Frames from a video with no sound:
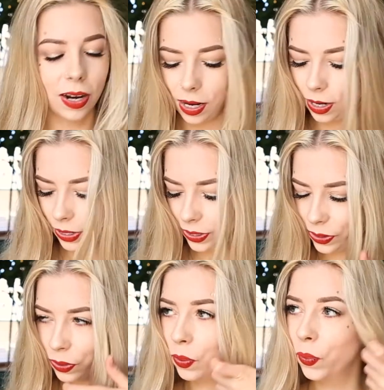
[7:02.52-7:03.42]

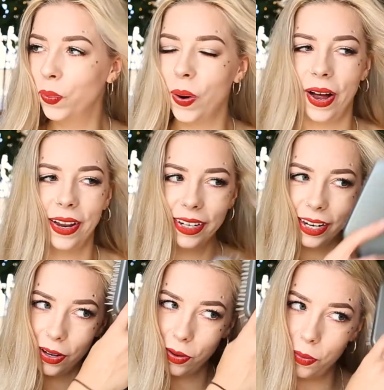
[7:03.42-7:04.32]
last
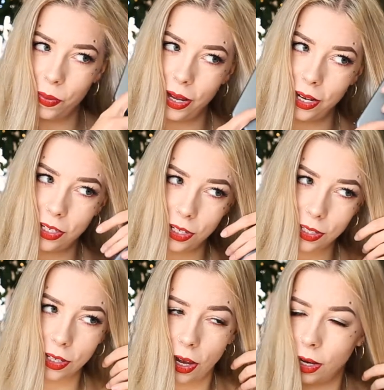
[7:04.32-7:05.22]
one, we're
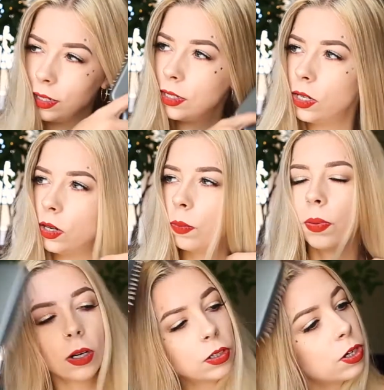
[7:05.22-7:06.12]
just going to
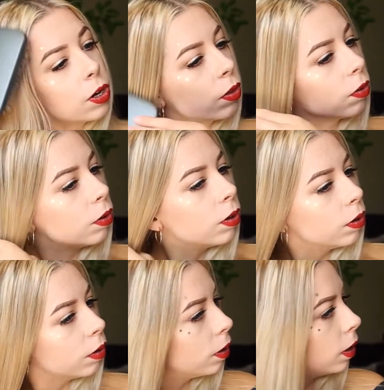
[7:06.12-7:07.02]
brush
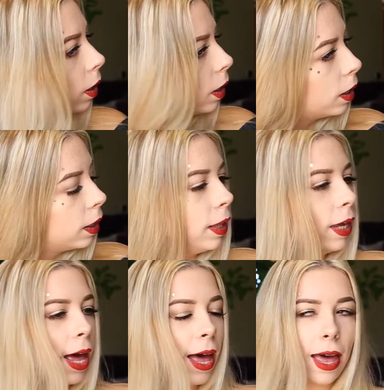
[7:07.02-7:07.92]
through the
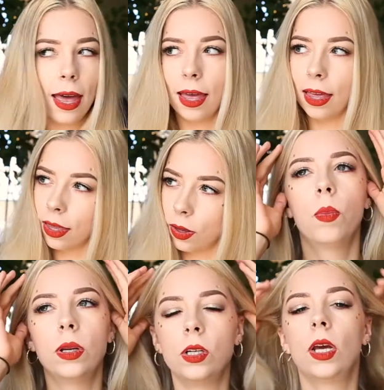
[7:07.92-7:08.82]
hair.
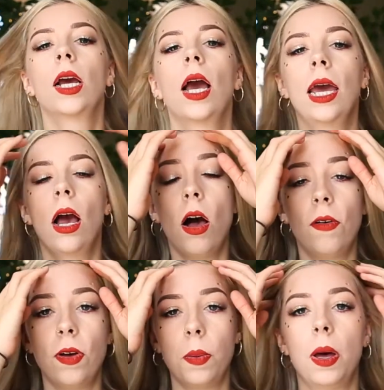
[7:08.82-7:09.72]
We're doing a
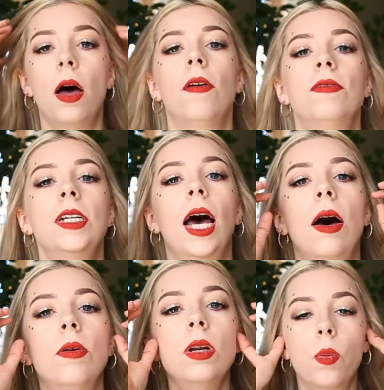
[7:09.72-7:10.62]
half up, half
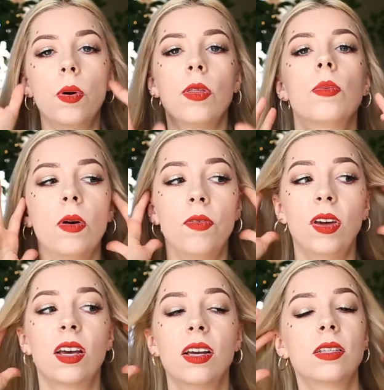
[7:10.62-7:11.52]
down with my
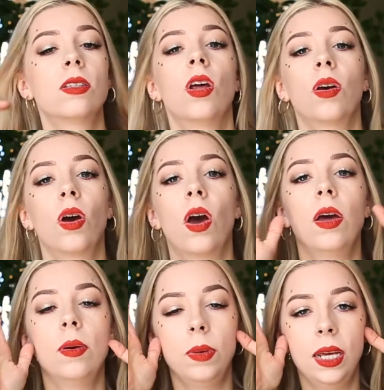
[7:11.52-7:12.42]
fingers, no
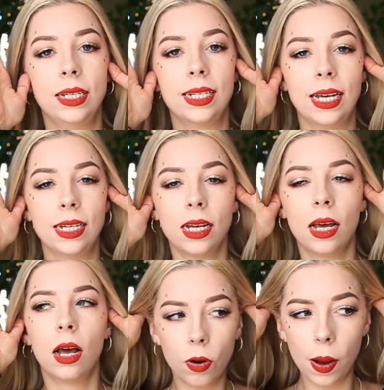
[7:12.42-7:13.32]
comb needed.
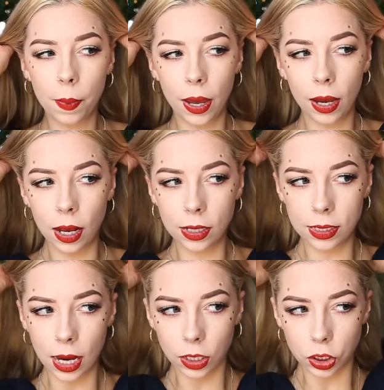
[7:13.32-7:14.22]
Grabbing a
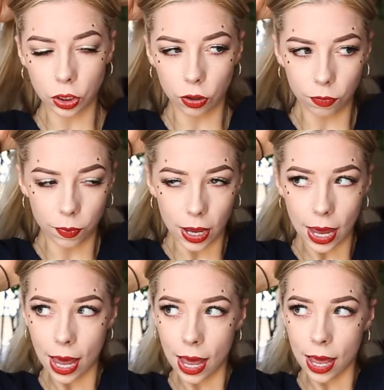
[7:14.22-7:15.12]
section of my
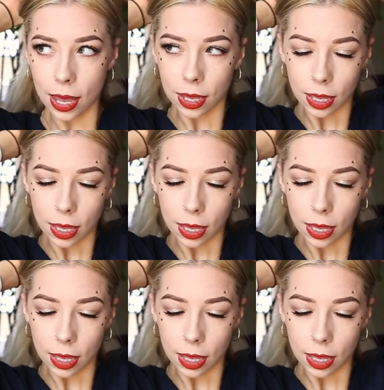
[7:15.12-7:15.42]
hair,